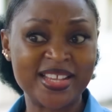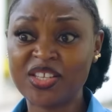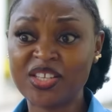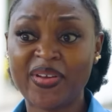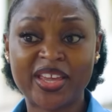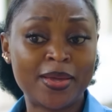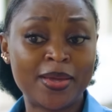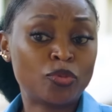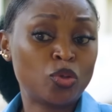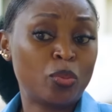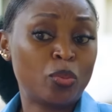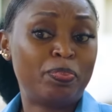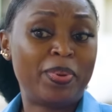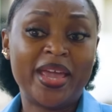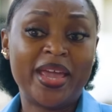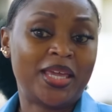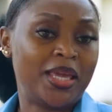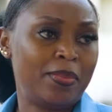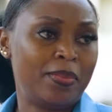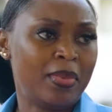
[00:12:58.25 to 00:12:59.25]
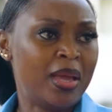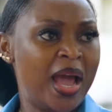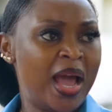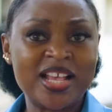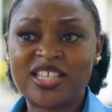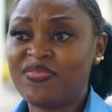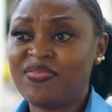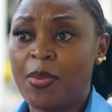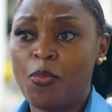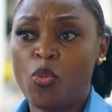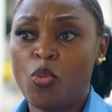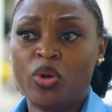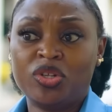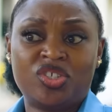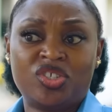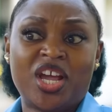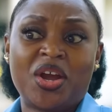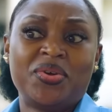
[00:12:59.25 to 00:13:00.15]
as if I came to beg him, as if I'm one